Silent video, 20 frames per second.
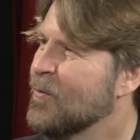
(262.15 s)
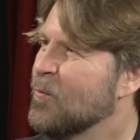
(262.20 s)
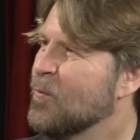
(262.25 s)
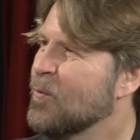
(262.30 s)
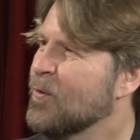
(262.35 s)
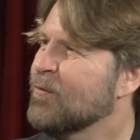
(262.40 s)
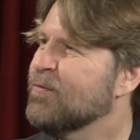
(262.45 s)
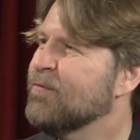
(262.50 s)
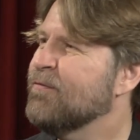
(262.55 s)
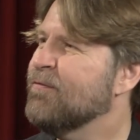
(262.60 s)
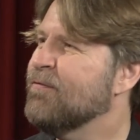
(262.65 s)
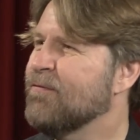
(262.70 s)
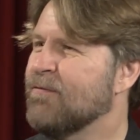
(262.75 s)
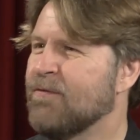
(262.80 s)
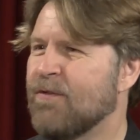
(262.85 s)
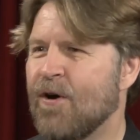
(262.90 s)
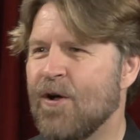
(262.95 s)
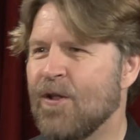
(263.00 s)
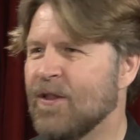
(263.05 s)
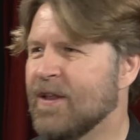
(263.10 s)
We're
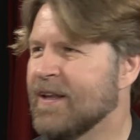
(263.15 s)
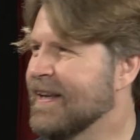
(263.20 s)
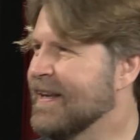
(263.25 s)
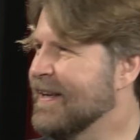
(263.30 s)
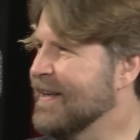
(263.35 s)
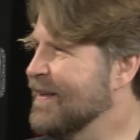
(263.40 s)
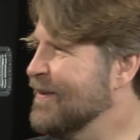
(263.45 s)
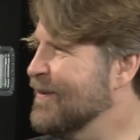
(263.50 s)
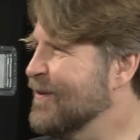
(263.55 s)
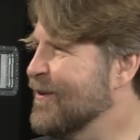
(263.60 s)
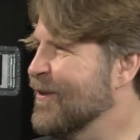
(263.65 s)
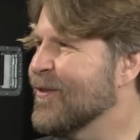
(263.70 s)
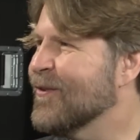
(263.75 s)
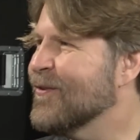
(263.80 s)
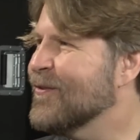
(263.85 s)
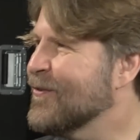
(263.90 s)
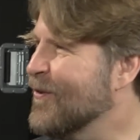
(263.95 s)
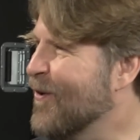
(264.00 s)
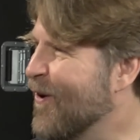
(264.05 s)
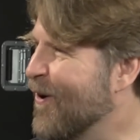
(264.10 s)
falling into
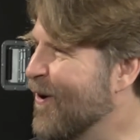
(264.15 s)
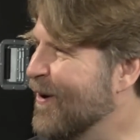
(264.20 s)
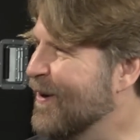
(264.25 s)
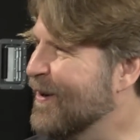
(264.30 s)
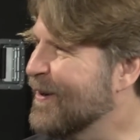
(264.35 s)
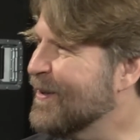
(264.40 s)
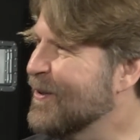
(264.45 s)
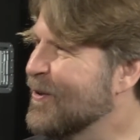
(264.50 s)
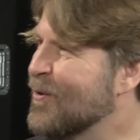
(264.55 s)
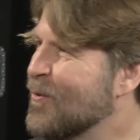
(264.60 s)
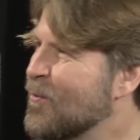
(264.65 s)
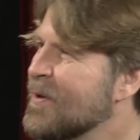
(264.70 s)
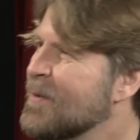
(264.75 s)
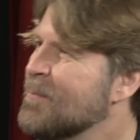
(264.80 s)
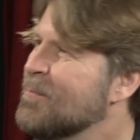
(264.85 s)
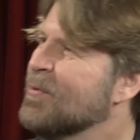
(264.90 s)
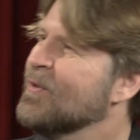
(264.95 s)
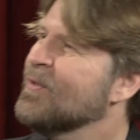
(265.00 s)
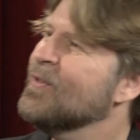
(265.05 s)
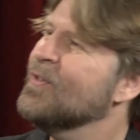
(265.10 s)
the song. You know,
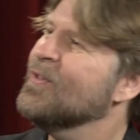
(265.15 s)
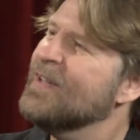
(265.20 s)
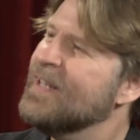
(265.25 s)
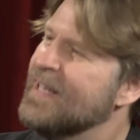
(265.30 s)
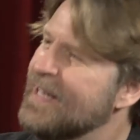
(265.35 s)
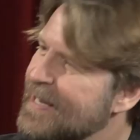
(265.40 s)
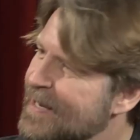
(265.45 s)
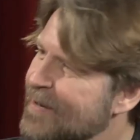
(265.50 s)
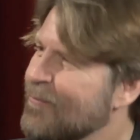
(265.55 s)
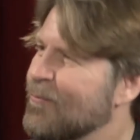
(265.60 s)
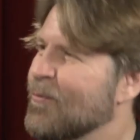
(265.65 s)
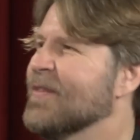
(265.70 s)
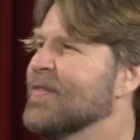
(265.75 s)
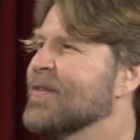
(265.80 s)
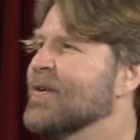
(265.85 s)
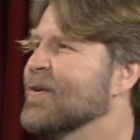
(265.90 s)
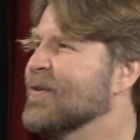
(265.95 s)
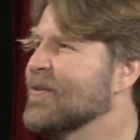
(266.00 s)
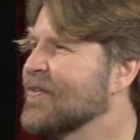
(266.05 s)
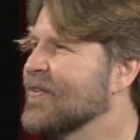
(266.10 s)
we believe
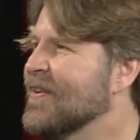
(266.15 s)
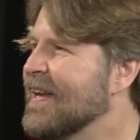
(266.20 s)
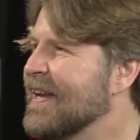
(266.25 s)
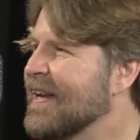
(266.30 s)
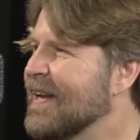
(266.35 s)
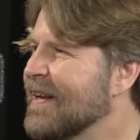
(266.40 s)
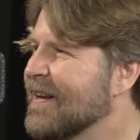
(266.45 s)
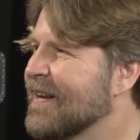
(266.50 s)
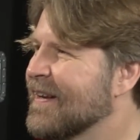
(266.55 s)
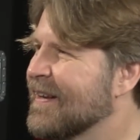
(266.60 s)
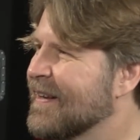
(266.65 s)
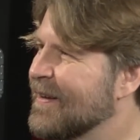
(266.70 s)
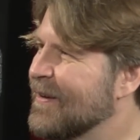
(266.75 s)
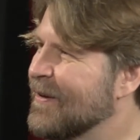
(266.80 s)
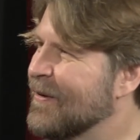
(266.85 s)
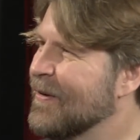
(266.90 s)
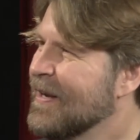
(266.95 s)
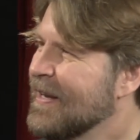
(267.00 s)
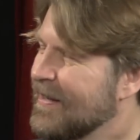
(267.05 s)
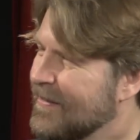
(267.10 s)
what they're saying. Right. You
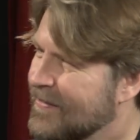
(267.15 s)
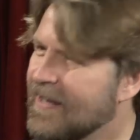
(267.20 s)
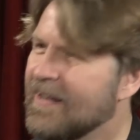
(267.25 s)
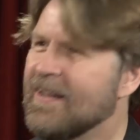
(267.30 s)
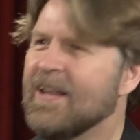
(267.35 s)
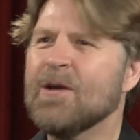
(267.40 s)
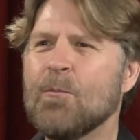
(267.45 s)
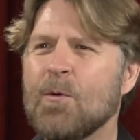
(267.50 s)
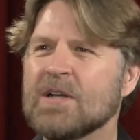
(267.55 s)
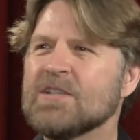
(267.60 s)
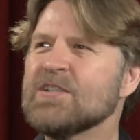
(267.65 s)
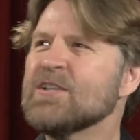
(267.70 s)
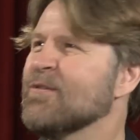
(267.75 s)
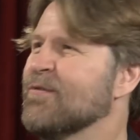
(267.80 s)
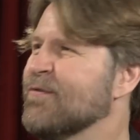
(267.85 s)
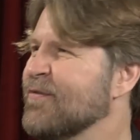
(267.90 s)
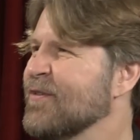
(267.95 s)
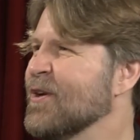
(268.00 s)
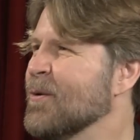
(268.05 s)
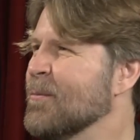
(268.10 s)
know, it's kind of like watching
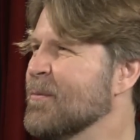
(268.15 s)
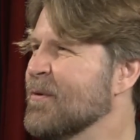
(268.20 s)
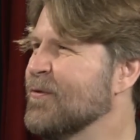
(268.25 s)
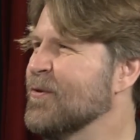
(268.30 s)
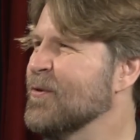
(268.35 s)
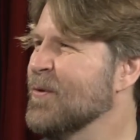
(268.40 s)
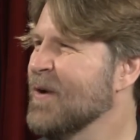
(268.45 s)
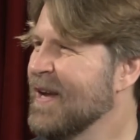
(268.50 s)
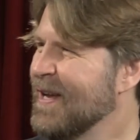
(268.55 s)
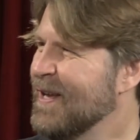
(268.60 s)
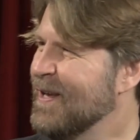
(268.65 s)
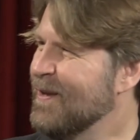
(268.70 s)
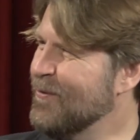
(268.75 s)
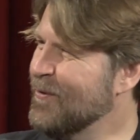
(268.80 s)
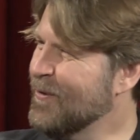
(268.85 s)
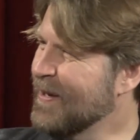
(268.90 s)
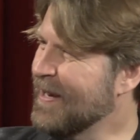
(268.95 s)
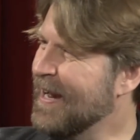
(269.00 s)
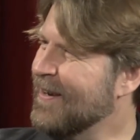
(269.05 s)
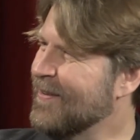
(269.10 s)
a film. If you if
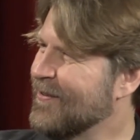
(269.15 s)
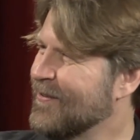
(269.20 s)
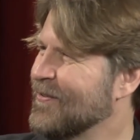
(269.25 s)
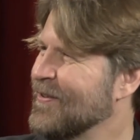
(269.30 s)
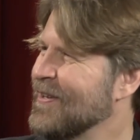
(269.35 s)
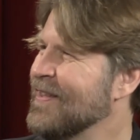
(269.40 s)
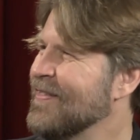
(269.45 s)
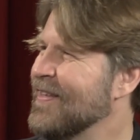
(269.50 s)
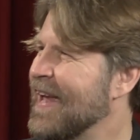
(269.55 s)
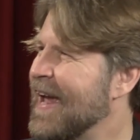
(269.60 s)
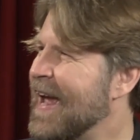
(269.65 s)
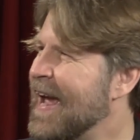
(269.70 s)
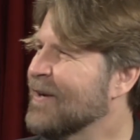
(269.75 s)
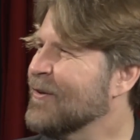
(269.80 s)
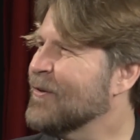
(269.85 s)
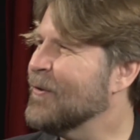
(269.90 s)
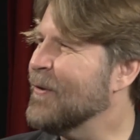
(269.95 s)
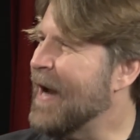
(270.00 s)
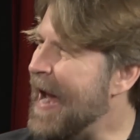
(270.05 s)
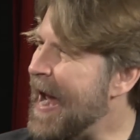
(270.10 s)
you can kind of see the
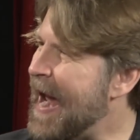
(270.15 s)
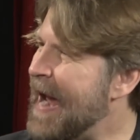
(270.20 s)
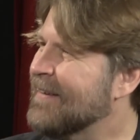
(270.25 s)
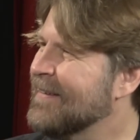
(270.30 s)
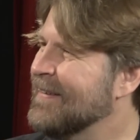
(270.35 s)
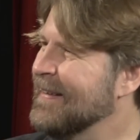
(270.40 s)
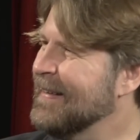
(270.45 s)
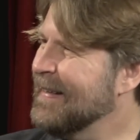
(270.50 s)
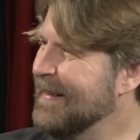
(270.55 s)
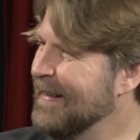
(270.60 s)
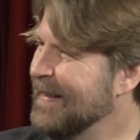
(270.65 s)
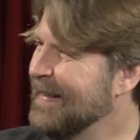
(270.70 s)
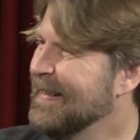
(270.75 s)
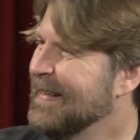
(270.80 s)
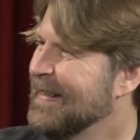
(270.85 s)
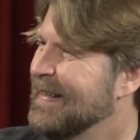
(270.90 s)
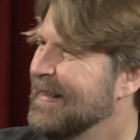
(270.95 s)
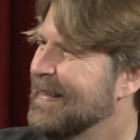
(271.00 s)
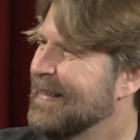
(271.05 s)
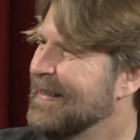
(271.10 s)
actor acting,
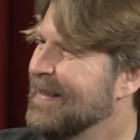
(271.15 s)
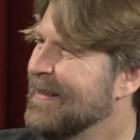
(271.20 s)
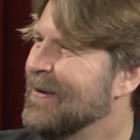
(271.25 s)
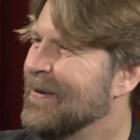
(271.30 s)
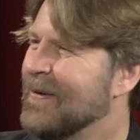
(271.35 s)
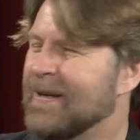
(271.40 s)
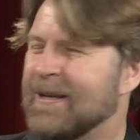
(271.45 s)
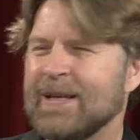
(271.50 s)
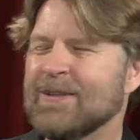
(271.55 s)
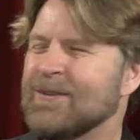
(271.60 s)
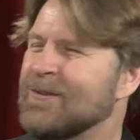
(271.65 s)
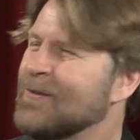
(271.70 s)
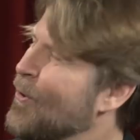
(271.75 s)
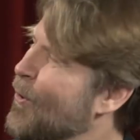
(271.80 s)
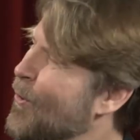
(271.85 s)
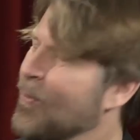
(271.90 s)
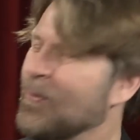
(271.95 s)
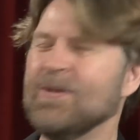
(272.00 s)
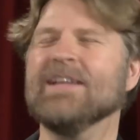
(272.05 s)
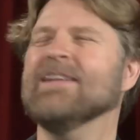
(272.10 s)
mm-hmm. you know, it
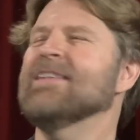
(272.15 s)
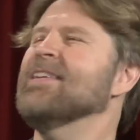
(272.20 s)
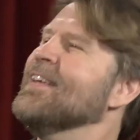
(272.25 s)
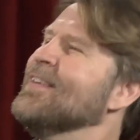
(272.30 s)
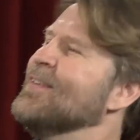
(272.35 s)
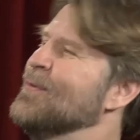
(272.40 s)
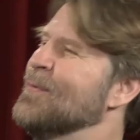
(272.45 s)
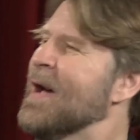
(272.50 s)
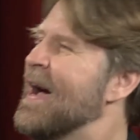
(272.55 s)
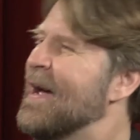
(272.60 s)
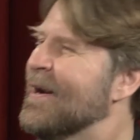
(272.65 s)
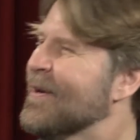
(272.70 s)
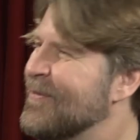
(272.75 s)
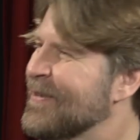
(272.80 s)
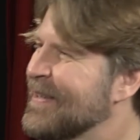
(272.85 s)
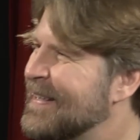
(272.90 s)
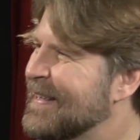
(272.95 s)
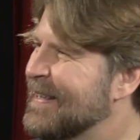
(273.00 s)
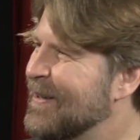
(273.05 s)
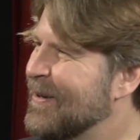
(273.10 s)
totally takes you out
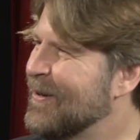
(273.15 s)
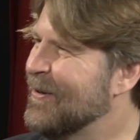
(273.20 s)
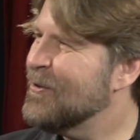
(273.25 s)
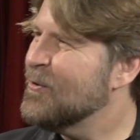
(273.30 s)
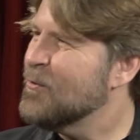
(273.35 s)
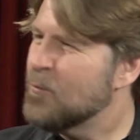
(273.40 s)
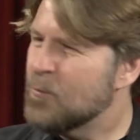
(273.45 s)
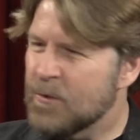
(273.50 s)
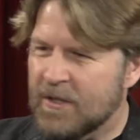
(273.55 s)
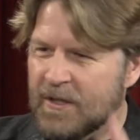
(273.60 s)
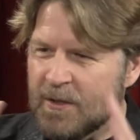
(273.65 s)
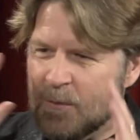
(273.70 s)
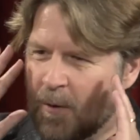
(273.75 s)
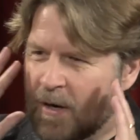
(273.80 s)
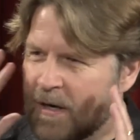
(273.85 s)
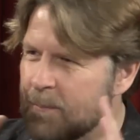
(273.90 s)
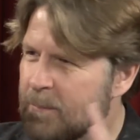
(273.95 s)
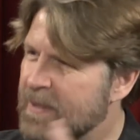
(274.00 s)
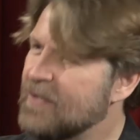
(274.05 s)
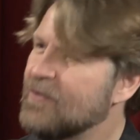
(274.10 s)
of it. You know, you really
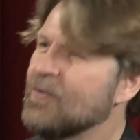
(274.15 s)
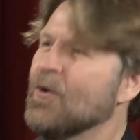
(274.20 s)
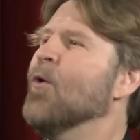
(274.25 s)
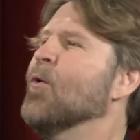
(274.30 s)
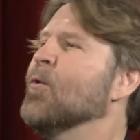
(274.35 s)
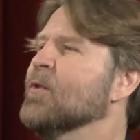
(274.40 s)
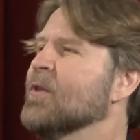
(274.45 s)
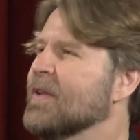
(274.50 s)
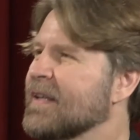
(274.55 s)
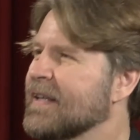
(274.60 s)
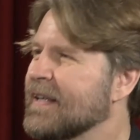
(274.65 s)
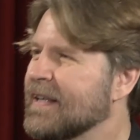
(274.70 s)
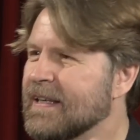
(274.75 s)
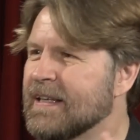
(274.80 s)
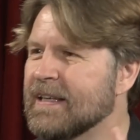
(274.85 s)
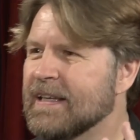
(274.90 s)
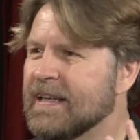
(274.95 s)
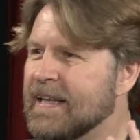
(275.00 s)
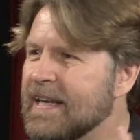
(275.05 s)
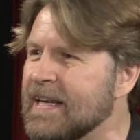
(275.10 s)
want to be
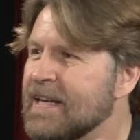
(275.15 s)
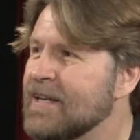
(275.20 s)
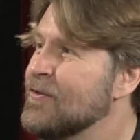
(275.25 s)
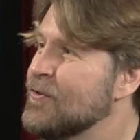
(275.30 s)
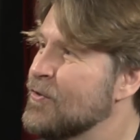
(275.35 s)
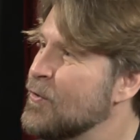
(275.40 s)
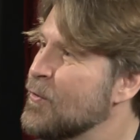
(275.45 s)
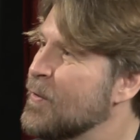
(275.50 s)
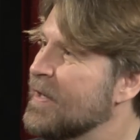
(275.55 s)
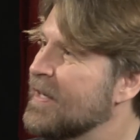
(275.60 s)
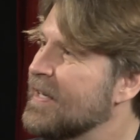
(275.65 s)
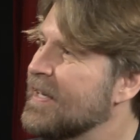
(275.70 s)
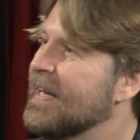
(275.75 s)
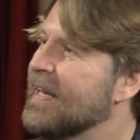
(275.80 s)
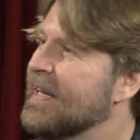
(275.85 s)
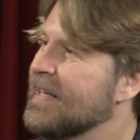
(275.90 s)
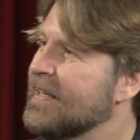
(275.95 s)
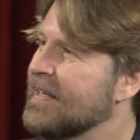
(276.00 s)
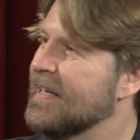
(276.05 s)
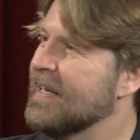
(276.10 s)
totally into it
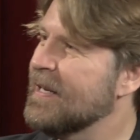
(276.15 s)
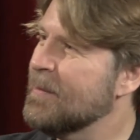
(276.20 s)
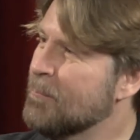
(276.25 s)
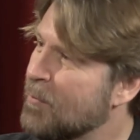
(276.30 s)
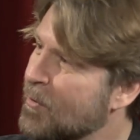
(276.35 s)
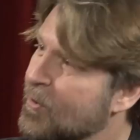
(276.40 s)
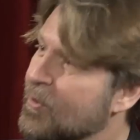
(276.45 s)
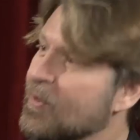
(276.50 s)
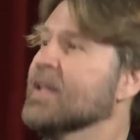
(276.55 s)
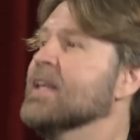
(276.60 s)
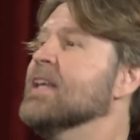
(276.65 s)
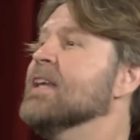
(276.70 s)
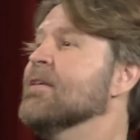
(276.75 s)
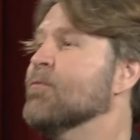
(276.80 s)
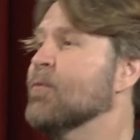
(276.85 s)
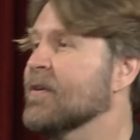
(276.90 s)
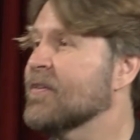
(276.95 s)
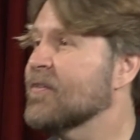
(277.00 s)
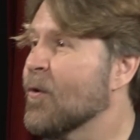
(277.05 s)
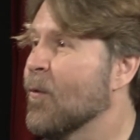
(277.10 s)
and, and
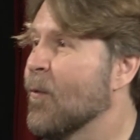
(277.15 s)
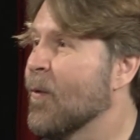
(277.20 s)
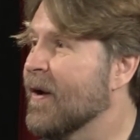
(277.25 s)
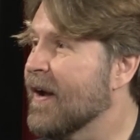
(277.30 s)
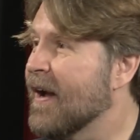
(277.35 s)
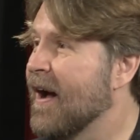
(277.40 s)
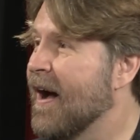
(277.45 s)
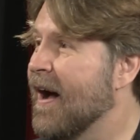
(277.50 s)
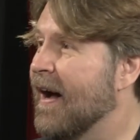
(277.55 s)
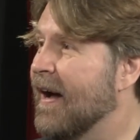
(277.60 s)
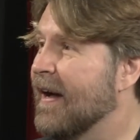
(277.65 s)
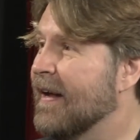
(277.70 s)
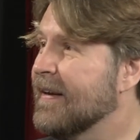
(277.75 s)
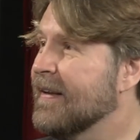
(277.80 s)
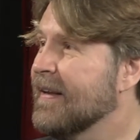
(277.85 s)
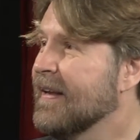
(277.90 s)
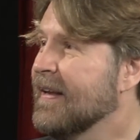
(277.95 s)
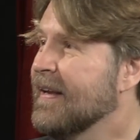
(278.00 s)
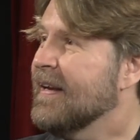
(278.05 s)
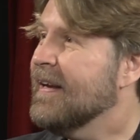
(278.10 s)
believe what's going
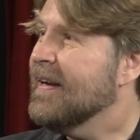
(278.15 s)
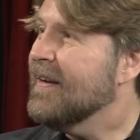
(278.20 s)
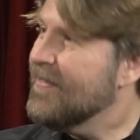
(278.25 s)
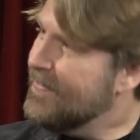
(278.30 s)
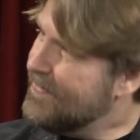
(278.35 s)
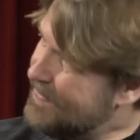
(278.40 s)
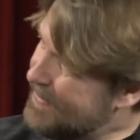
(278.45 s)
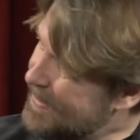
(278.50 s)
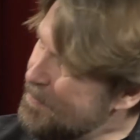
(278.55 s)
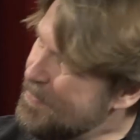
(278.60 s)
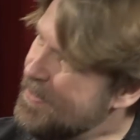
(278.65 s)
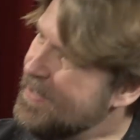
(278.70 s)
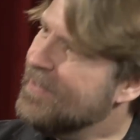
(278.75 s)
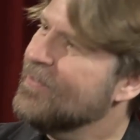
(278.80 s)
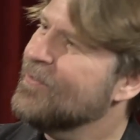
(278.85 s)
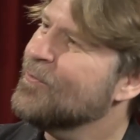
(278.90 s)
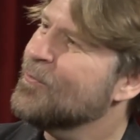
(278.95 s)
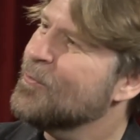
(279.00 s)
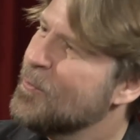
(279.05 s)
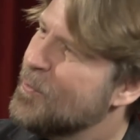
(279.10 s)
on. And the same thing
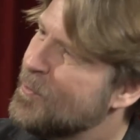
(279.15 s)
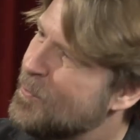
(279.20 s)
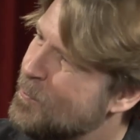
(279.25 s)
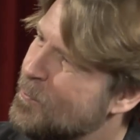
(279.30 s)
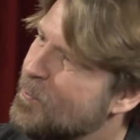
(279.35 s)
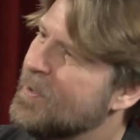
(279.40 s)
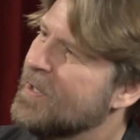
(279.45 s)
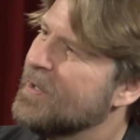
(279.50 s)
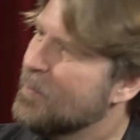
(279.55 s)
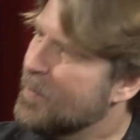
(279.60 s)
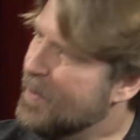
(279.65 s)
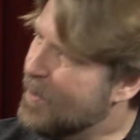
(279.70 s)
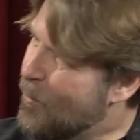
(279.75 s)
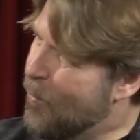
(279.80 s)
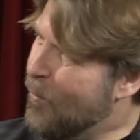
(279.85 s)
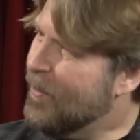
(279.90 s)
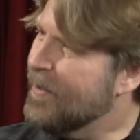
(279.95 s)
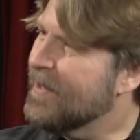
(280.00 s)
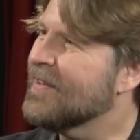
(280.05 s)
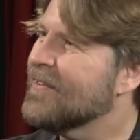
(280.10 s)
is true in, in
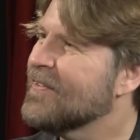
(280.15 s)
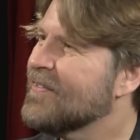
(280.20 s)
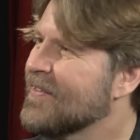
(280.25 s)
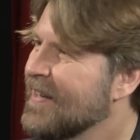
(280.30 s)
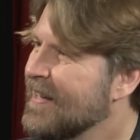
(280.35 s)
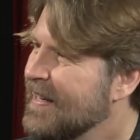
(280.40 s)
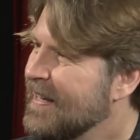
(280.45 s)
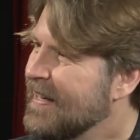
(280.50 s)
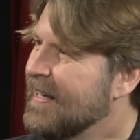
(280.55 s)
recordings.